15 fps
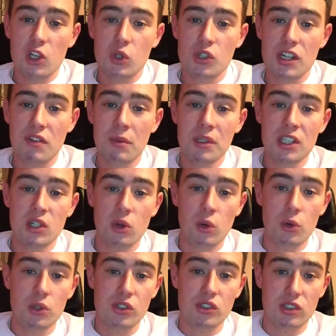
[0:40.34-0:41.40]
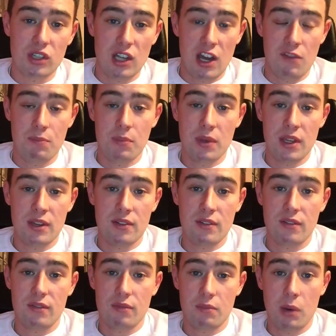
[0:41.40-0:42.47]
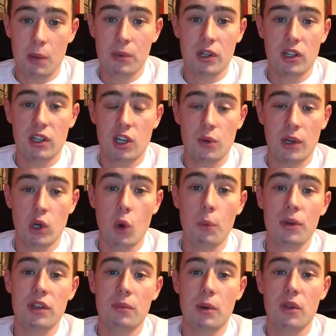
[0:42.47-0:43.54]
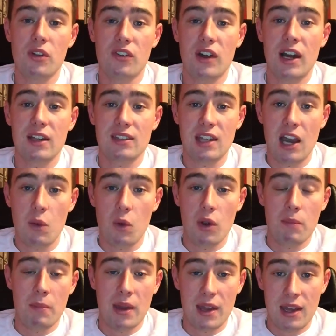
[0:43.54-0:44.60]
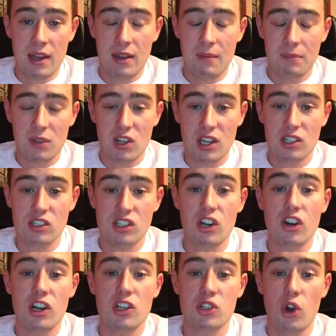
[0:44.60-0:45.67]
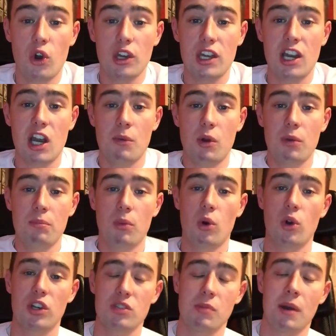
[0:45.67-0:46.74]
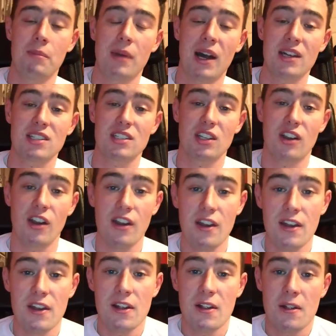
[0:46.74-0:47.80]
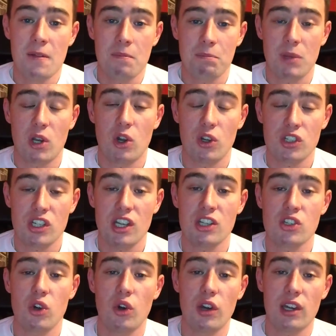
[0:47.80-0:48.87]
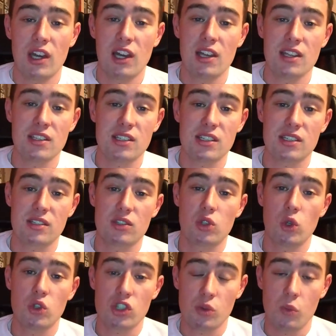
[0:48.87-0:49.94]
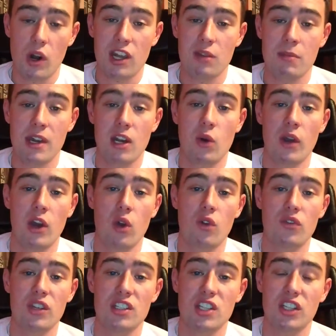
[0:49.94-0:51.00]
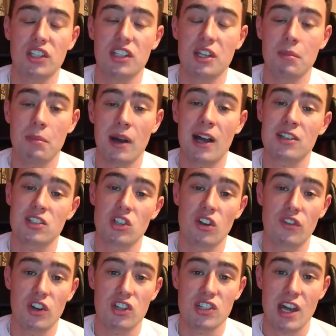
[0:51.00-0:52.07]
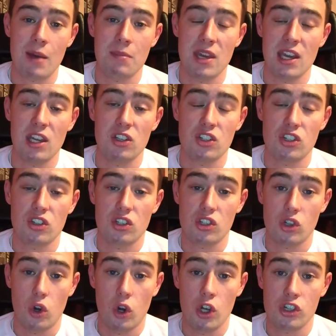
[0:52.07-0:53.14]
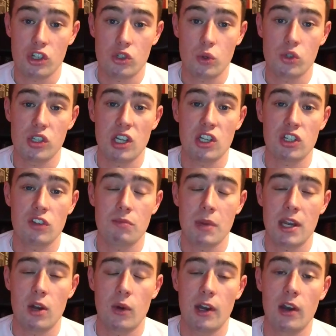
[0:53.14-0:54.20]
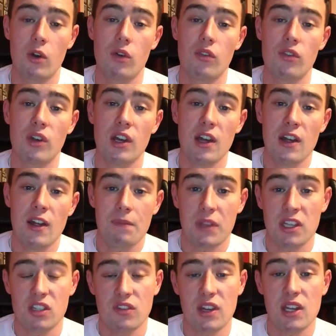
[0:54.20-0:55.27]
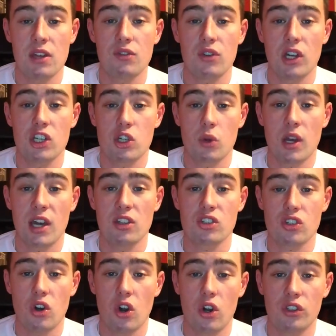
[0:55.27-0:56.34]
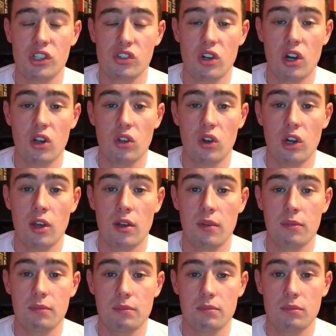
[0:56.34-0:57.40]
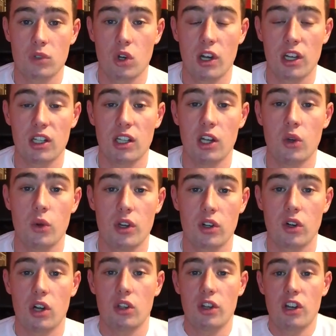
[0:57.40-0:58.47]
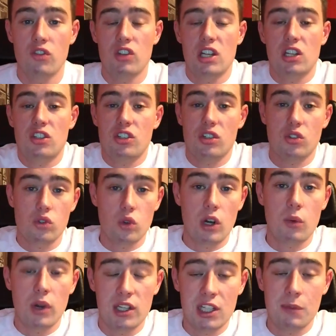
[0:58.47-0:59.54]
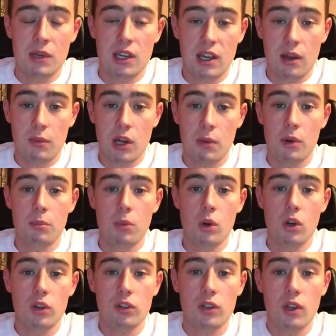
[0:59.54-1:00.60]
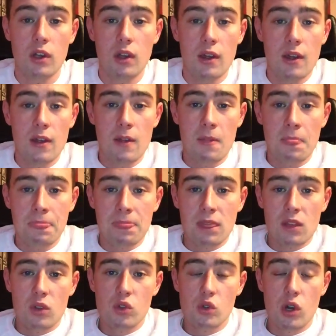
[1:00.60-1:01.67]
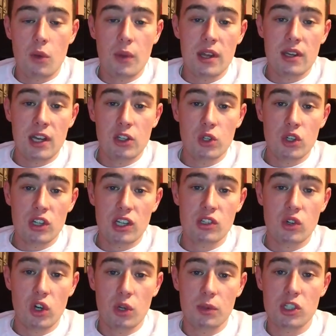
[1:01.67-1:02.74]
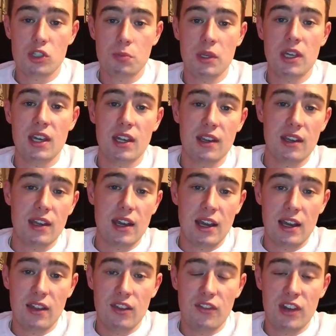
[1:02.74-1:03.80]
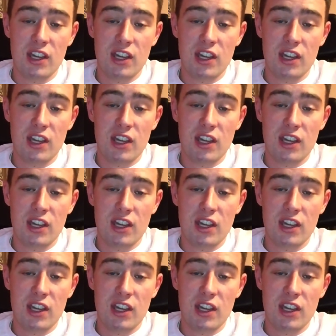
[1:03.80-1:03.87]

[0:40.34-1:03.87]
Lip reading: So as everybody knows, I've been publicly quite open about the fact that I want Sir Chris Hoy to come on board as my ambassador. Because Chris Hoy is doing some work in mental health, he's a leading ambassador for SAMH, the Scottish Association of Mental Health. And he's a very influential guy in Scotland. He's got a lot of clout and I've got a lot of reach, so I wanted him to come on board. So I knew Chris Hoy was speaking at the